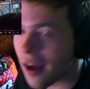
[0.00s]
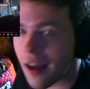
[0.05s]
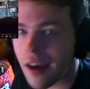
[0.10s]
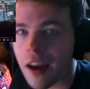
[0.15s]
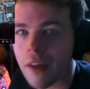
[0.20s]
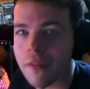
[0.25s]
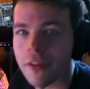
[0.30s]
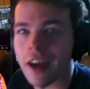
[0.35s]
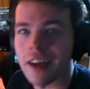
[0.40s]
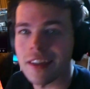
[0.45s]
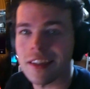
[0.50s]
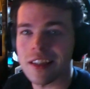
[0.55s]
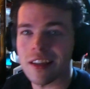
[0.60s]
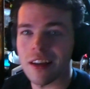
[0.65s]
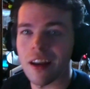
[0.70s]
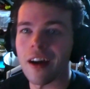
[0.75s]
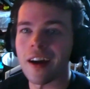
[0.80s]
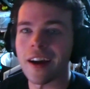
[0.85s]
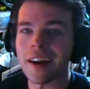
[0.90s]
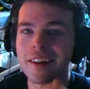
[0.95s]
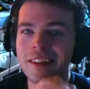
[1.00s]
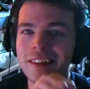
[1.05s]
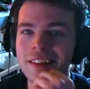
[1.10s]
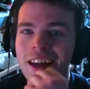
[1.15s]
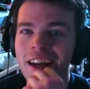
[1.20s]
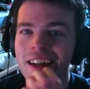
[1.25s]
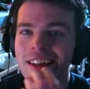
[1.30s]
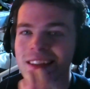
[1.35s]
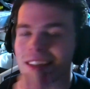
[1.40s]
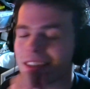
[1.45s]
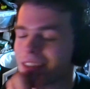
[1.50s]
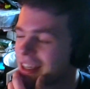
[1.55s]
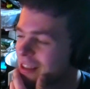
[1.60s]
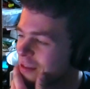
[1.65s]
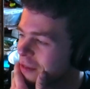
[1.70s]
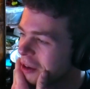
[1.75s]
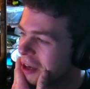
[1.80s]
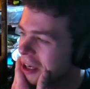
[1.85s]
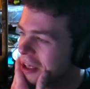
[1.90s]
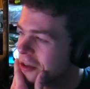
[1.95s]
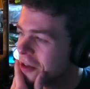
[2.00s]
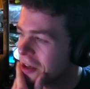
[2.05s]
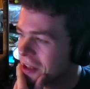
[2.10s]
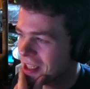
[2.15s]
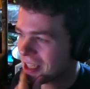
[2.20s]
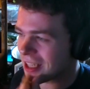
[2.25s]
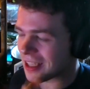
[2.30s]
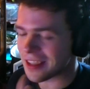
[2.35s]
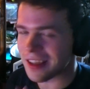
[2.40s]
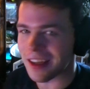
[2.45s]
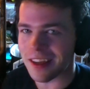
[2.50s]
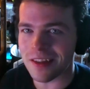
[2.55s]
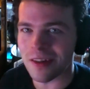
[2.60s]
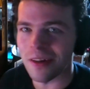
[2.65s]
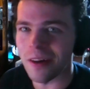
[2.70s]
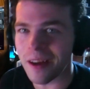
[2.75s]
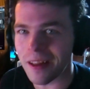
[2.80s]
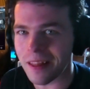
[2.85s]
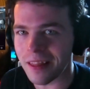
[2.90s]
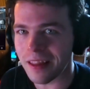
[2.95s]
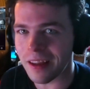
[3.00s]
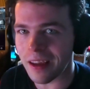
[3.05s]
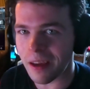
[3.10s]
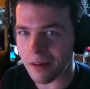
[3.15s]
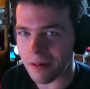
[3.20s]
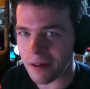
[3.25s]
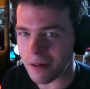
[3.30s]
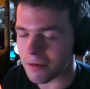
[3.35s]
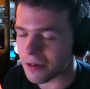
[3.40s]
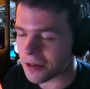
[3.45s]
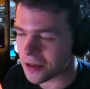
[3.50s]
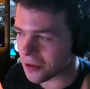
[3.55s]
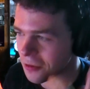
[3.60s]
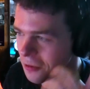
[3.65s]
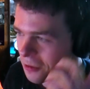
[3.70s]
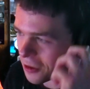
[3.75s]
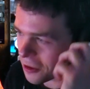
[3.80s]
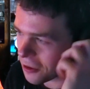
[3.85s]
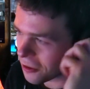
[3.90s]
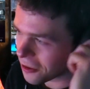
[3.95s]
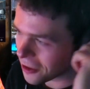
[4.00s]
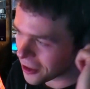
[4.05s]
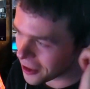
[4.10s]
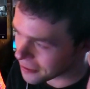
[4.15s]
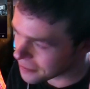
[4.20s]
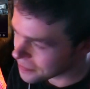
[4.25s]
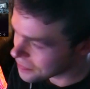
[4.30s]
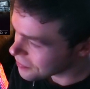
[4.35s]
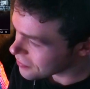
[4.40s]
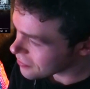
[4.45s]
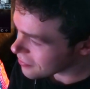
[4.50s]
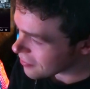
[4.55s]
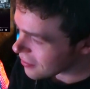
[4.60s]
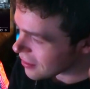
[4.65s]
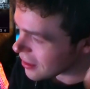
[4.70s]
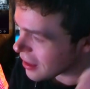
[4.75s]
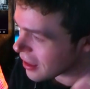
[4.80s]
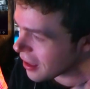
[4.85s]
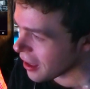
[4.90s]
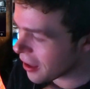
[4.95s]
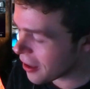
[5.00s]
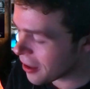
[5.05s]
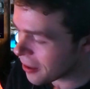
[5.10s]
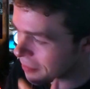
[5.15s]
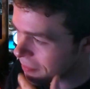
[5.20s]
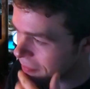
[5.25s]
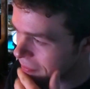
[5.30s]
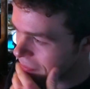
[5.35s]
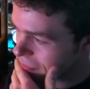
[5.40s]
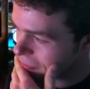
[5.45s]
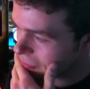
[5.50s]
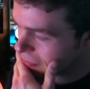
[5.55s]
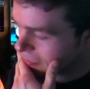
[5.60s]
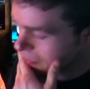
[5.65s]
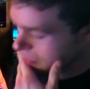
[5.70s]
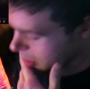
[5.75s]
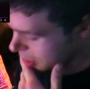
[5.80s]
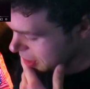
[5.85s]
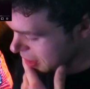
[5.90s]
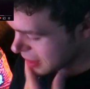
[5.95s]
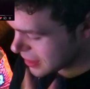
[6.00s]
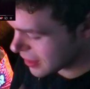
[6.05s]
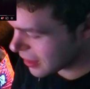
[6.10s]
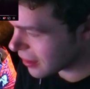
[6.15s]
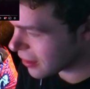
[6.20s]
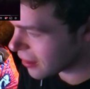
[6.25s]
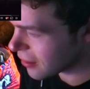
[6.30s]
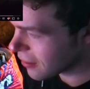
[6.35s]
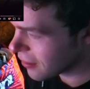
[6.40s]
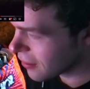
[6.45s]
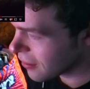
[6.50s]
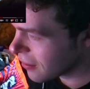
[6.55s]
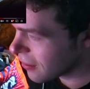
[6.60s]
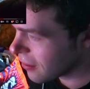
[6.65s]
I love that slide. That's very interesting. So that's not in the original recording. What does he say again?